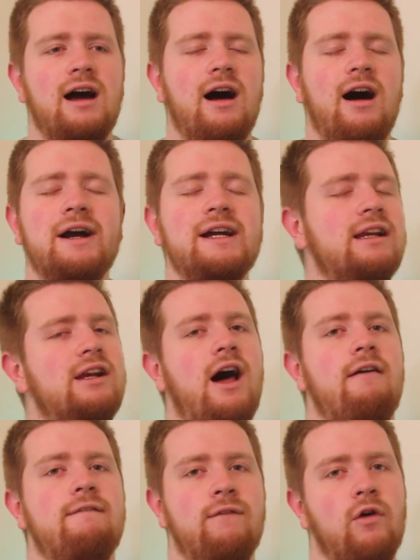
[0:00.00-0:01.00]
I
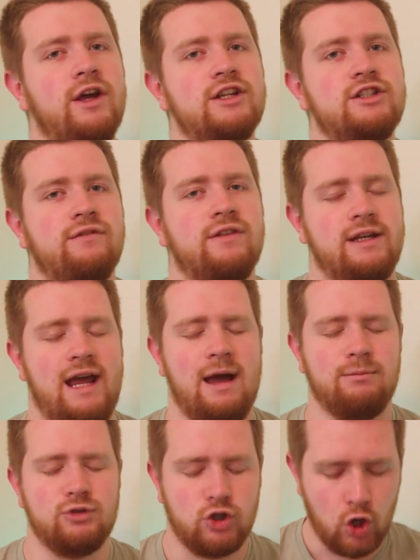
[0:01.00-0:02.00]
love Voyage of the
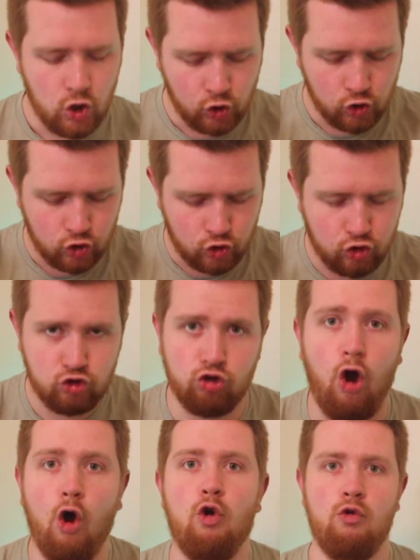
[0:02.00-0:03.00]
Damned
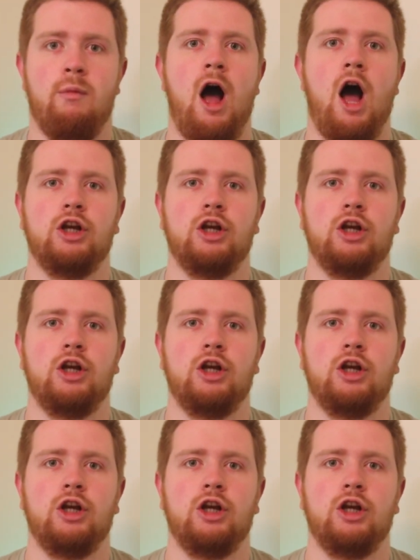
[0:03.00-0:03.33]
so much.